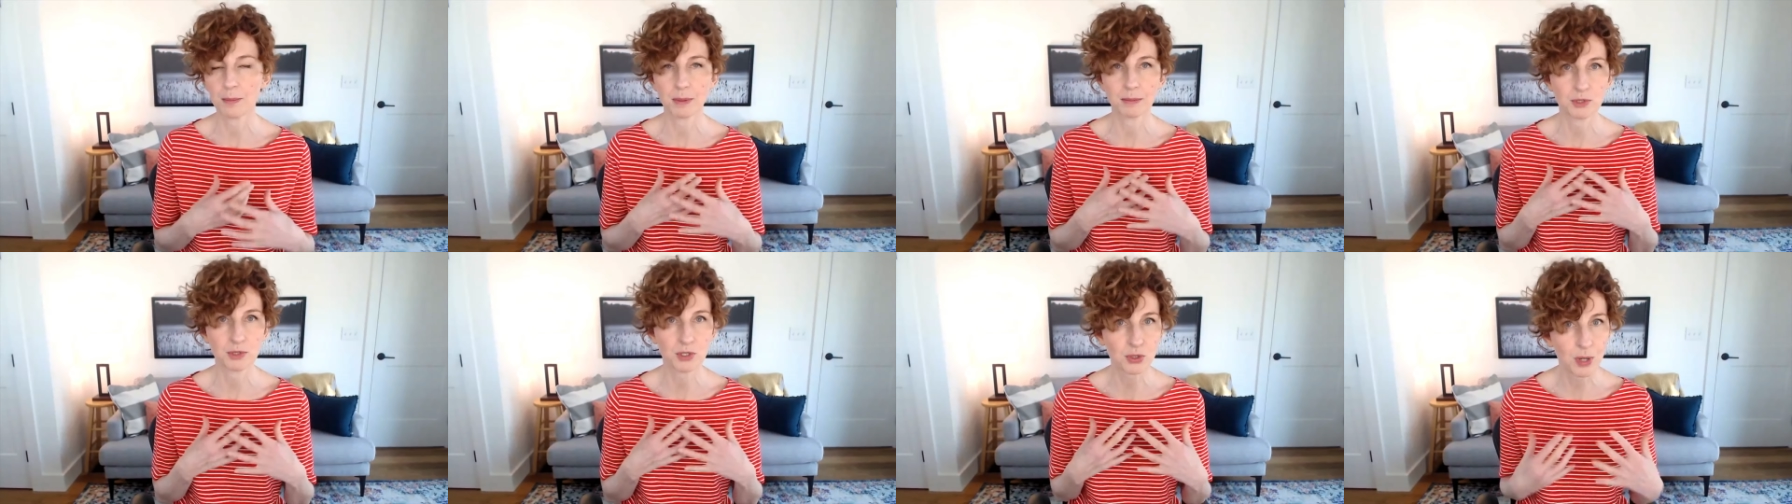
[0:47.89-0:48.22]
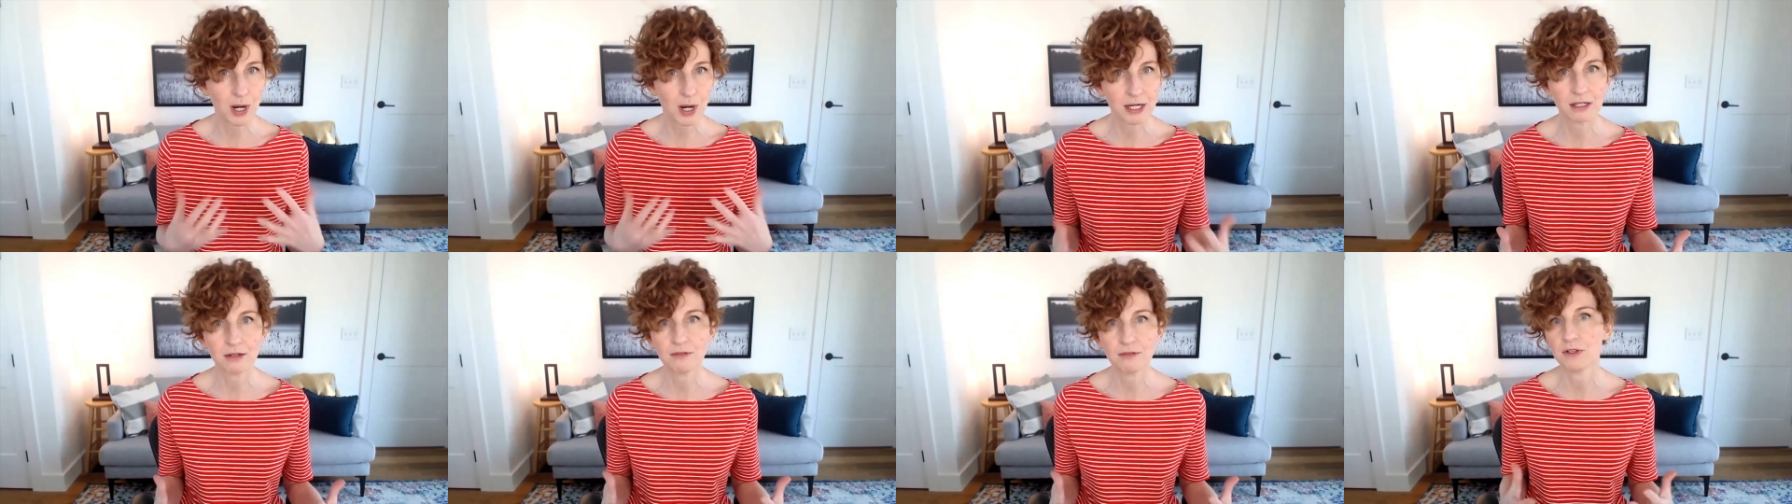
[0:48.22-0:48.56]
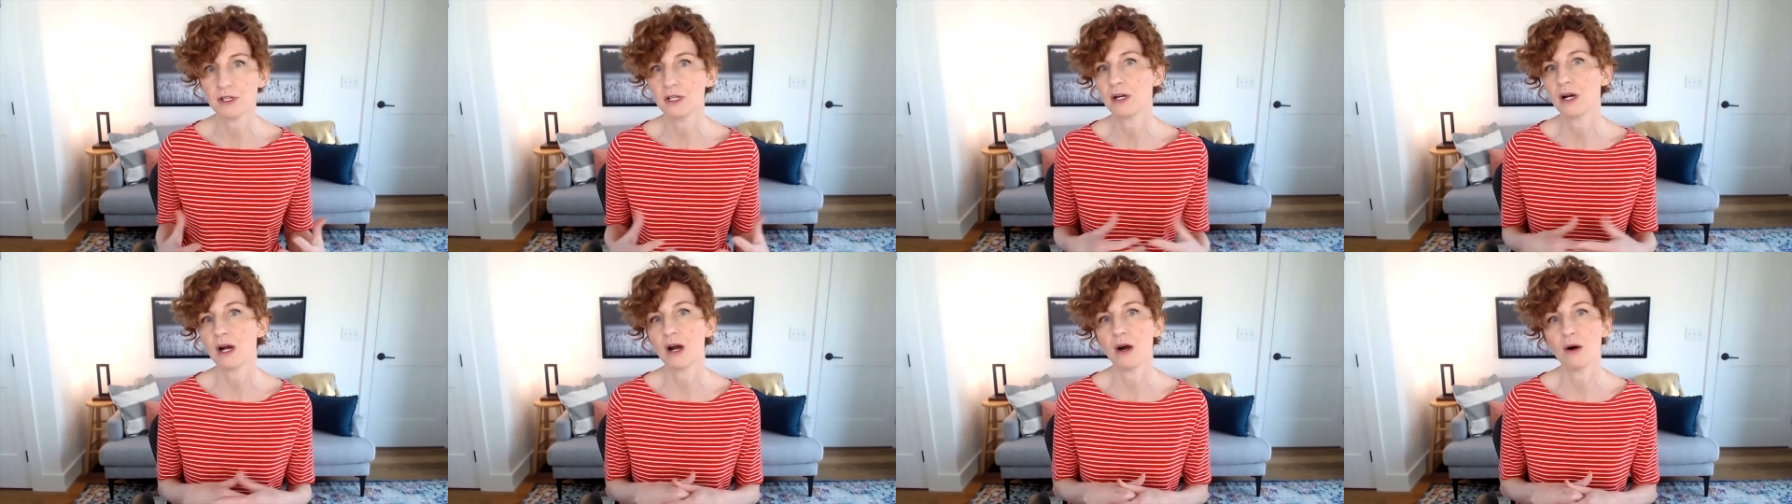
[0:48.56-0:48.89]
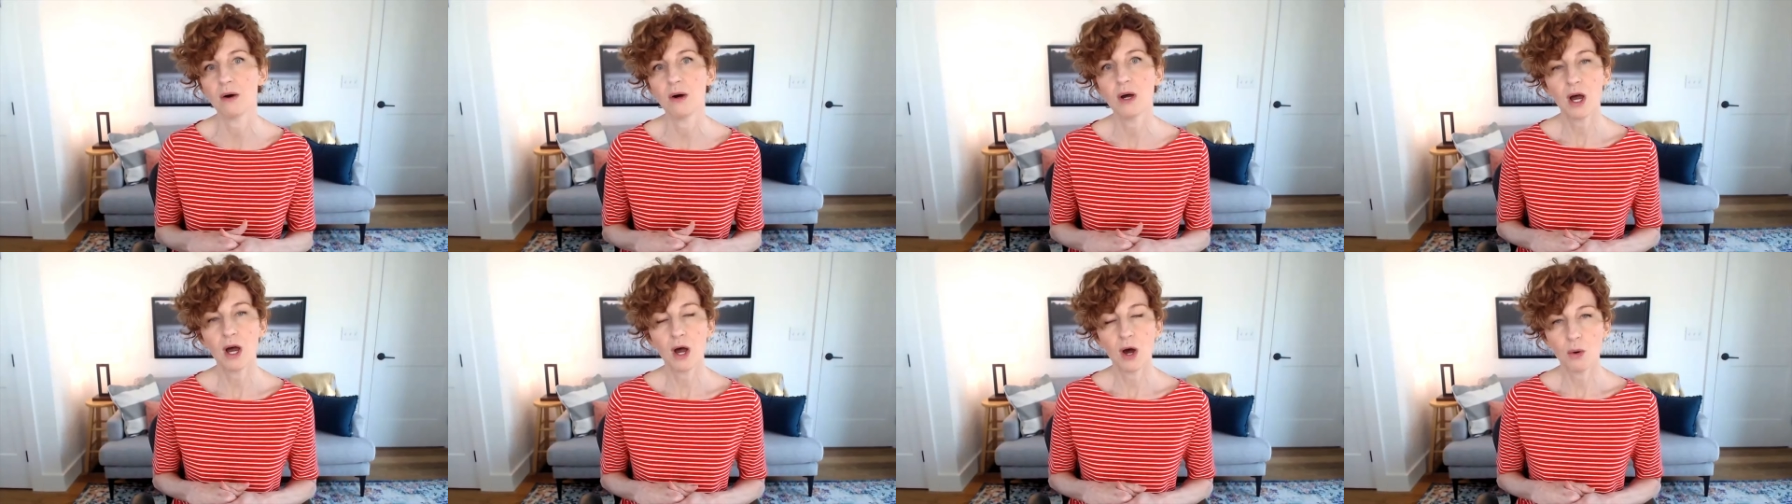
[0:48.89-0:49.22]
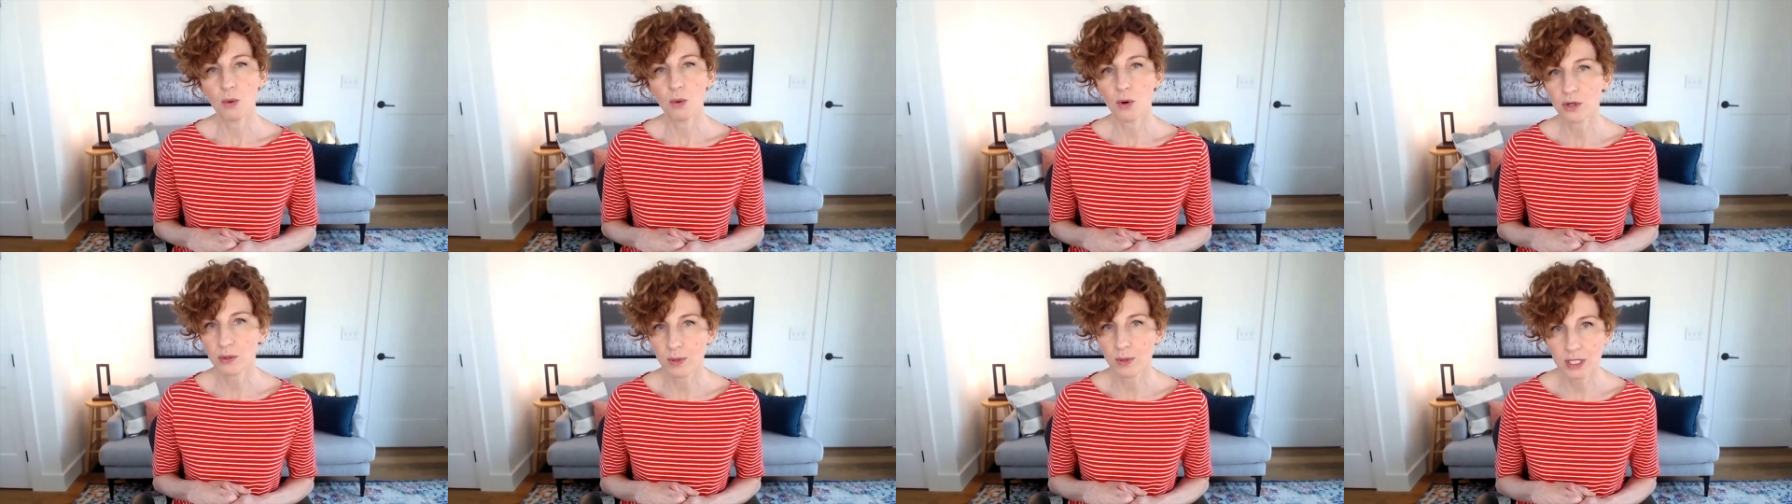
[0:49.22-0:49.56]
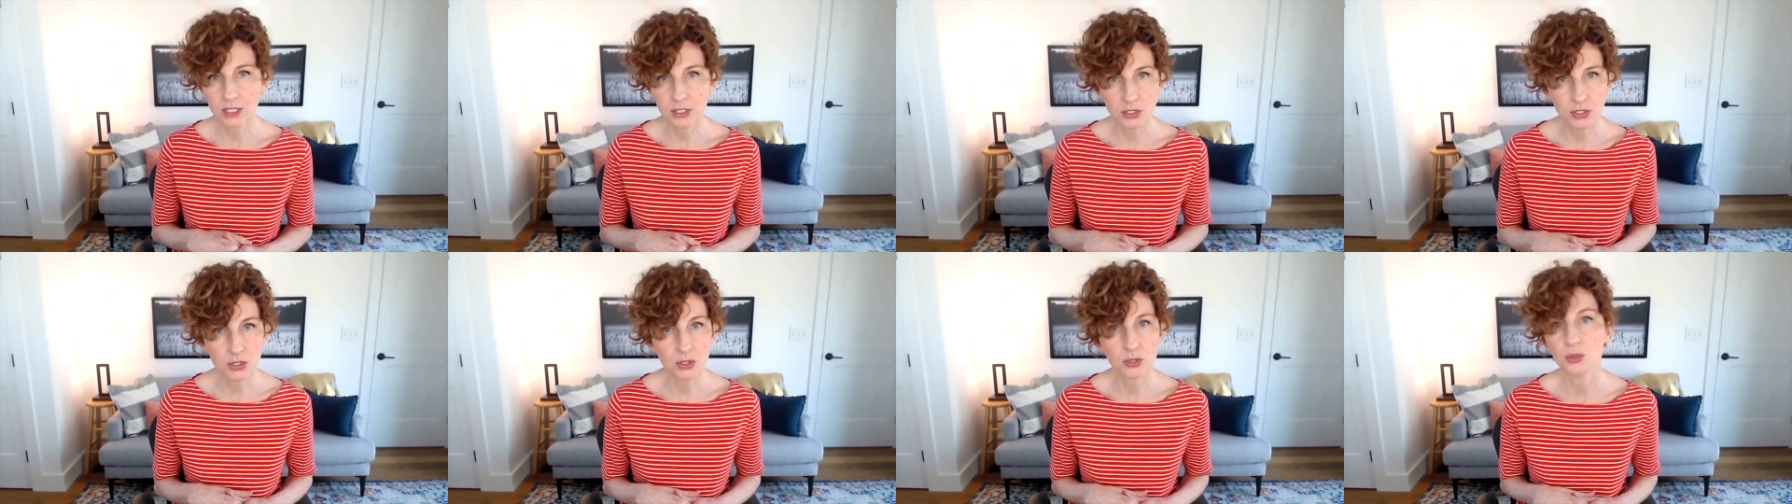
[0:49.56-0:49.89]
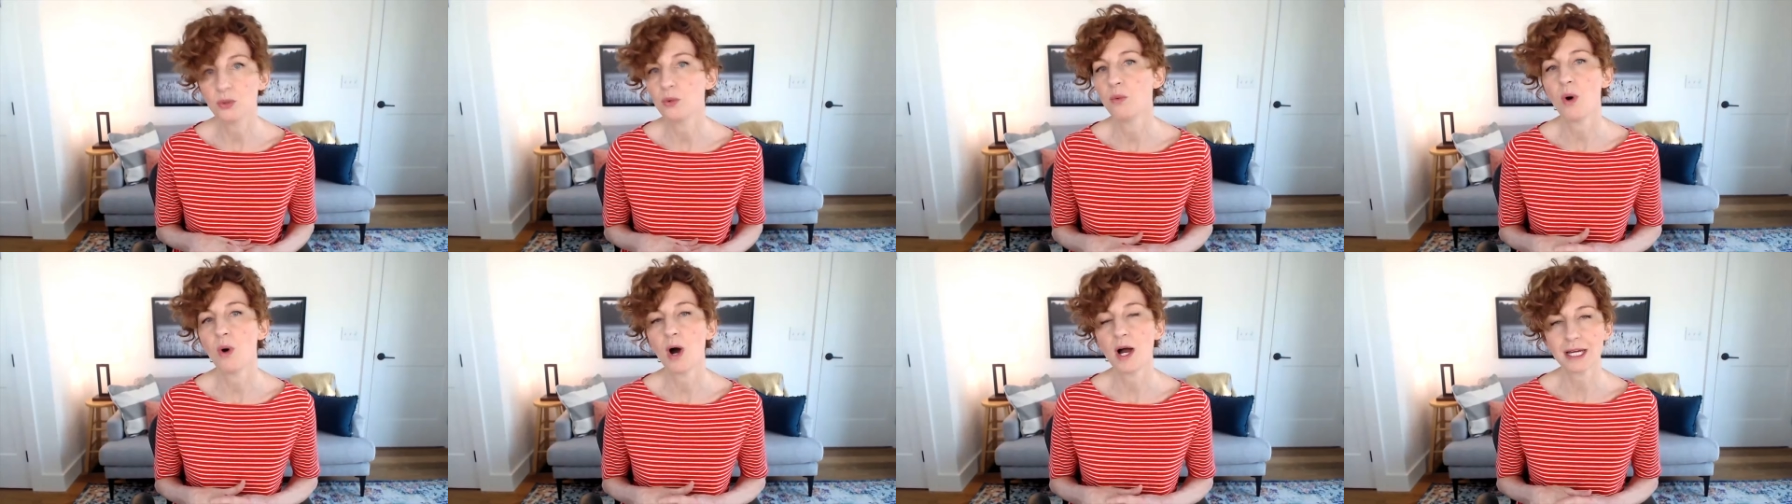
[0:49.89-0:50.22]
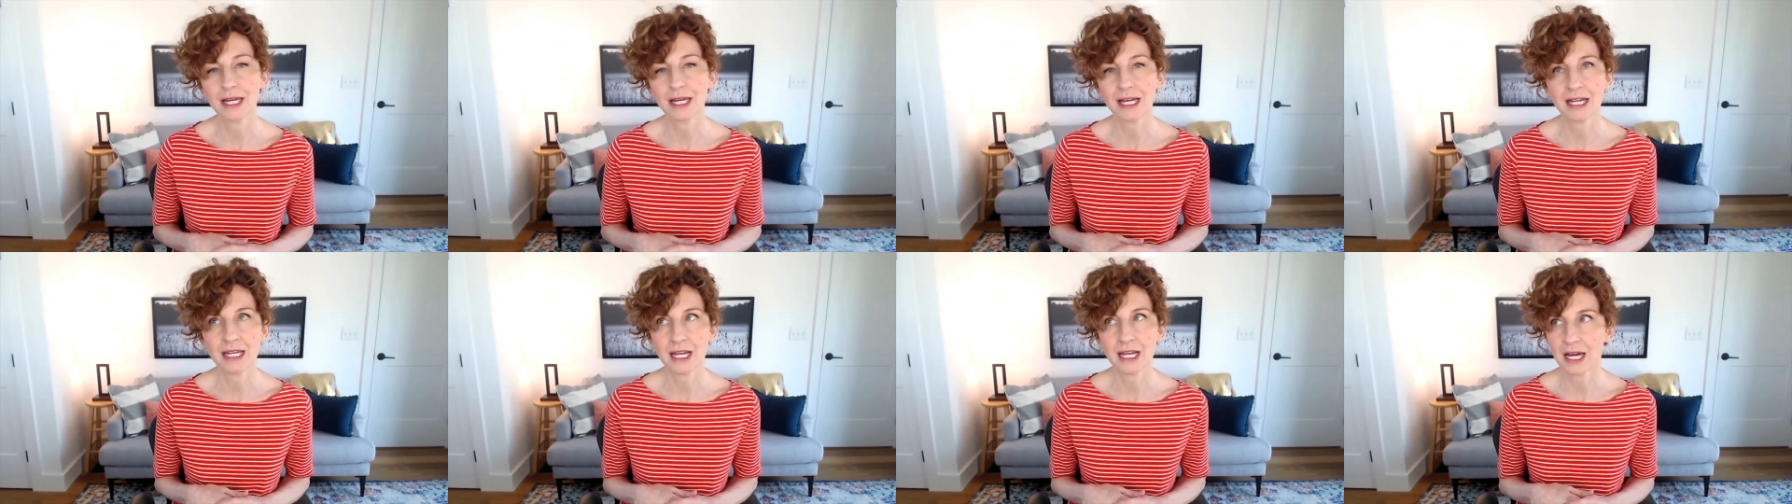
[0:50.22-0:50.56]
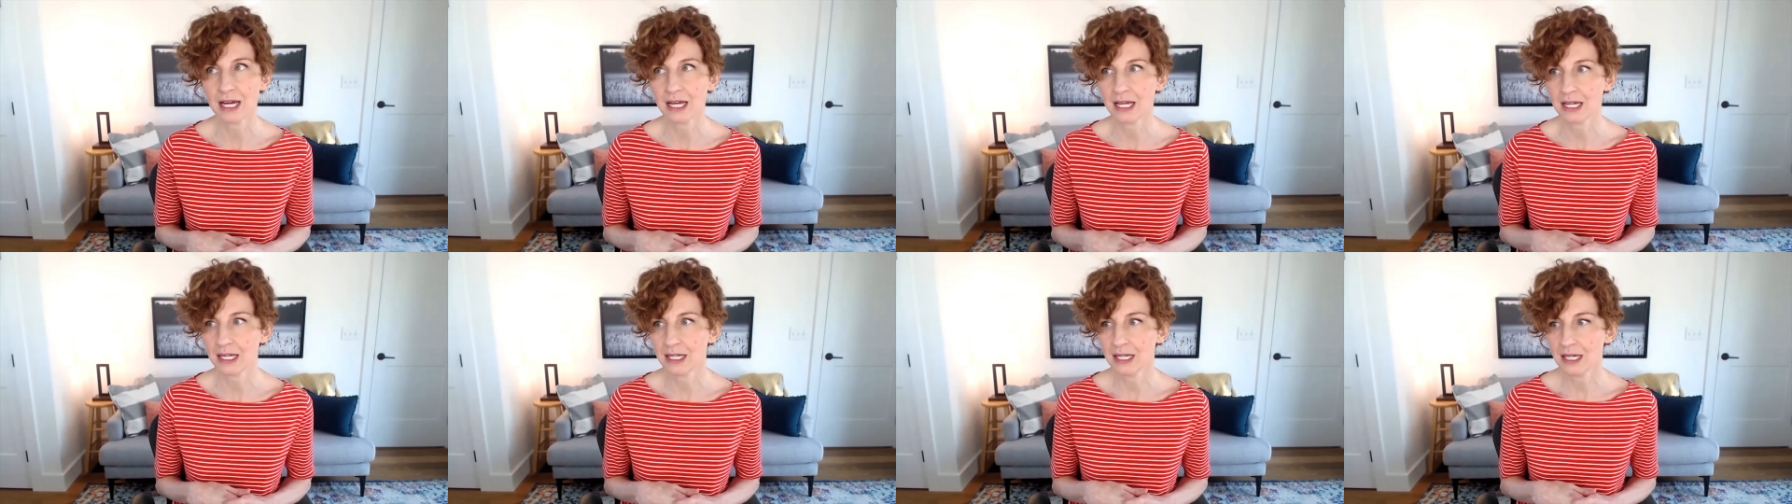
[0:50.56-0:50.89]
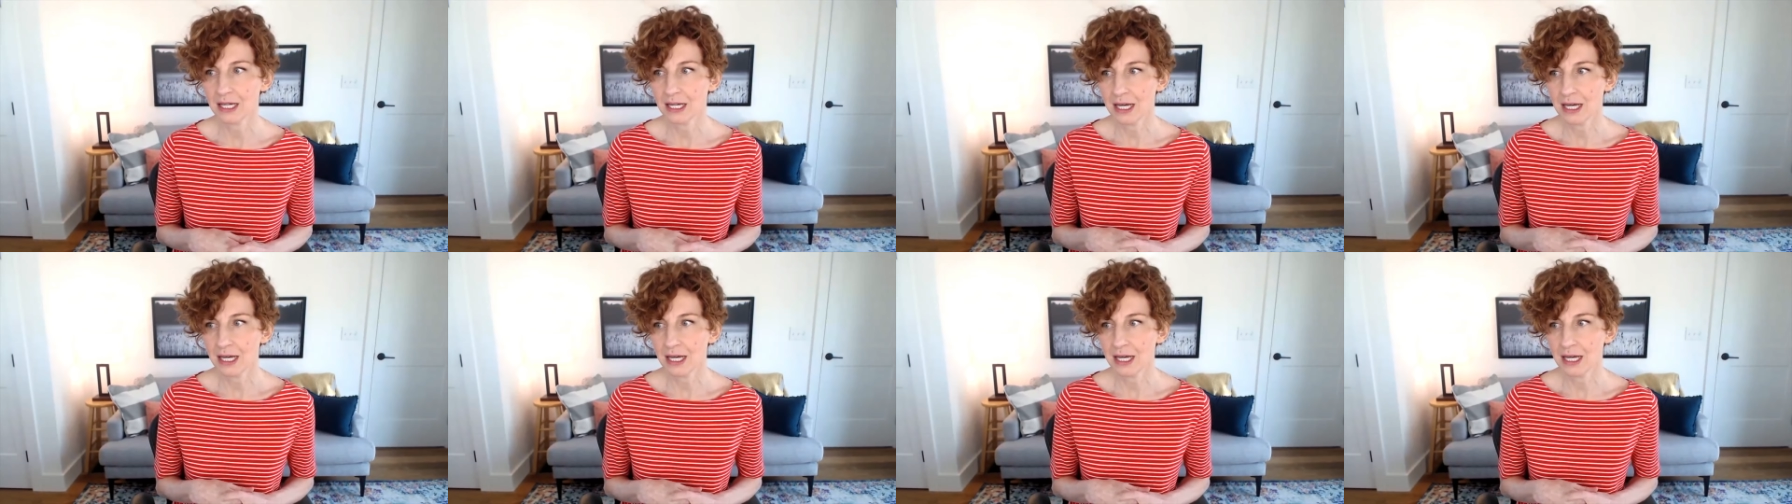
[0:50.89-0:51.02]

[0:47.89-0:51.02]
I'm trying to figure out what do I do? What can I